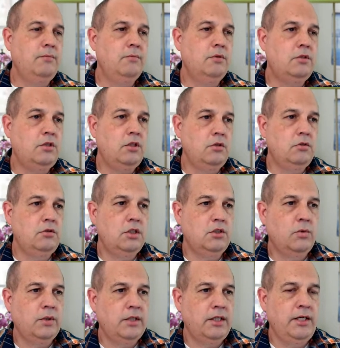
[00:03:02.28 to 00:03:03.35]
So just
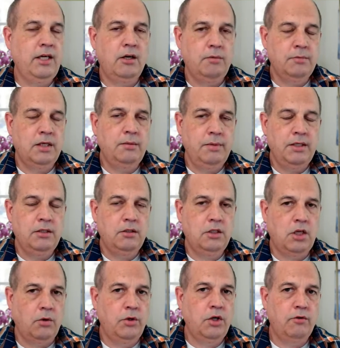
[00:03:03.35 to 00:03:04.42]
quickly here, I'm going to be
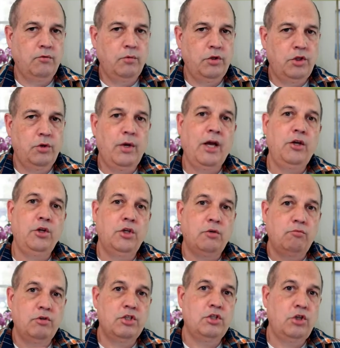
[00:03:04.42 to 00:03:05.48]
going over with you how you
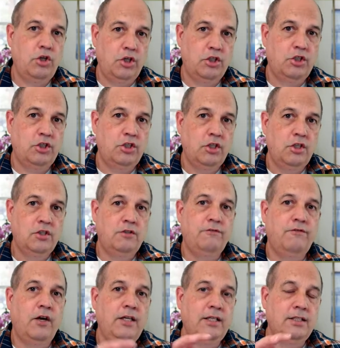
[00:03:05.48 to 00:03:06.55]
can research to
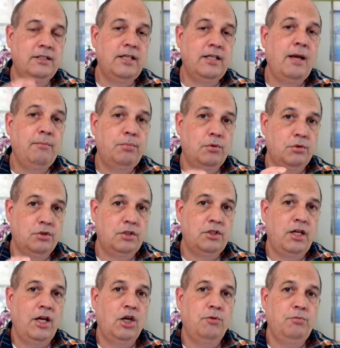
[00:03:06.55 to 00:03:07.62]
find examples
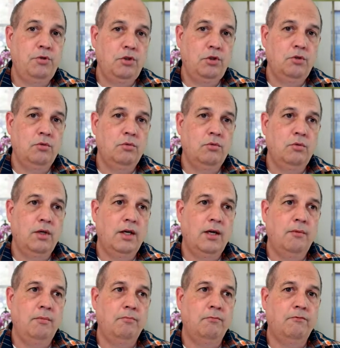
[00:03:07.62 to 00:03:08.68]
to help you
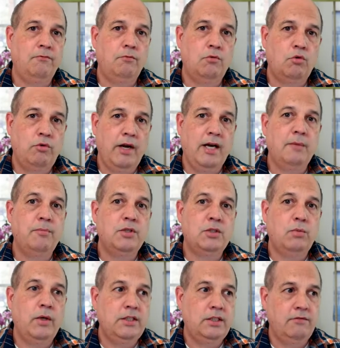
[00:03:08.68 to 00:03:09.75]
create a
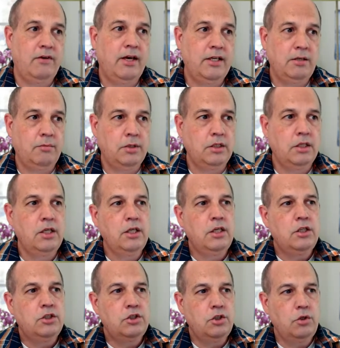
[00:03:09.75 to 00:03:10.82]
persuasive argument.
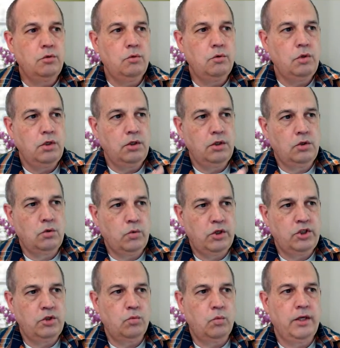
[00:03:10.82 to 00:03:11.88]
So
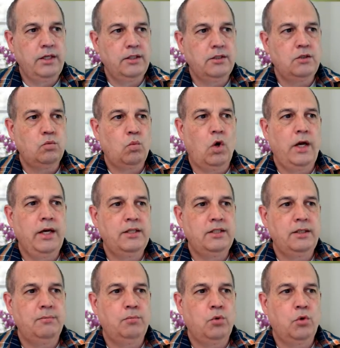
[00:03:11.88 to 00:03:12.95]
question 1 is, why is
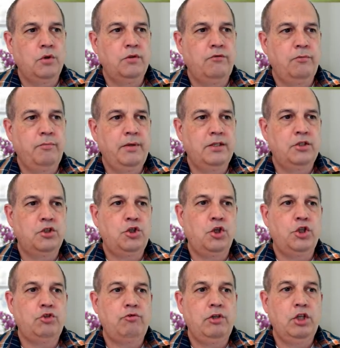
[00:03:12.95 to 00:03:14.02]
it important for me as a
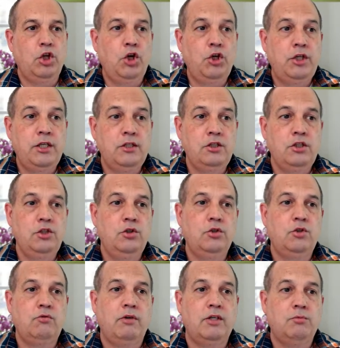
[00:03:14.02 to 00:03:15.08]
tertiary learner to use
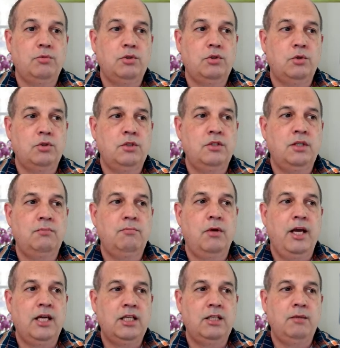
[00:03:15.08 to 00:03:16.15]
credible sources in
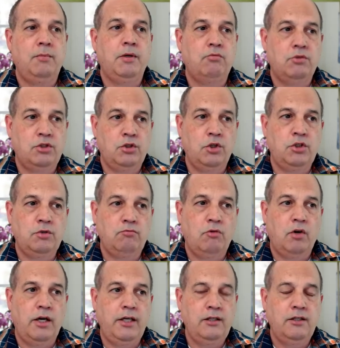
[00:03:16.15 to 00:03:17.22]
my academic research and
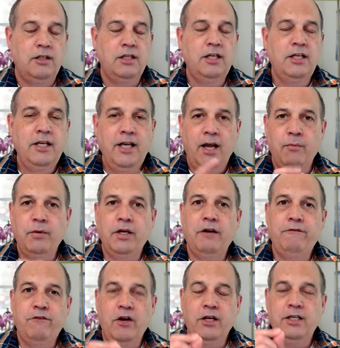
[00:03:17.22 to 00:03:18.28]
writing? And we've got
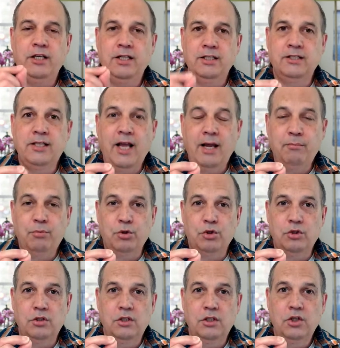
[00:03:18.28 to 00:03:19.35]
to find an
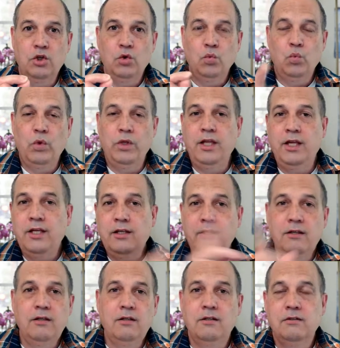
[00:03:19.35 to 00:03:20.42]
example
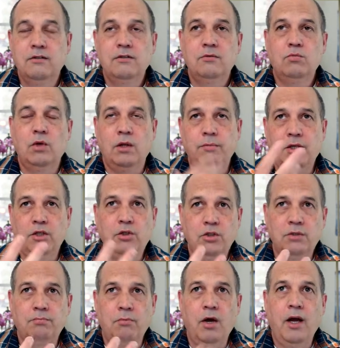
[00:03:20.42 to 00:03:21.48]
within, well, I'm going to
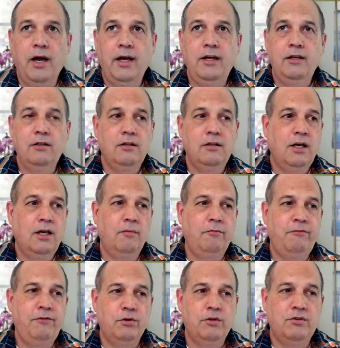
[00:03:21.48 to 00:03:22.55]
use my
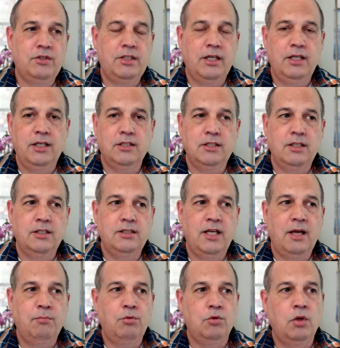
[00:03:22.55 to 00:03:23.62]
field of study as an
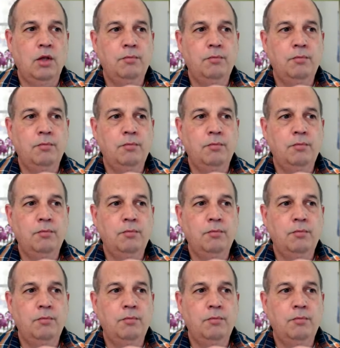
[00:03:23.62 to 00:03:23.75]
example.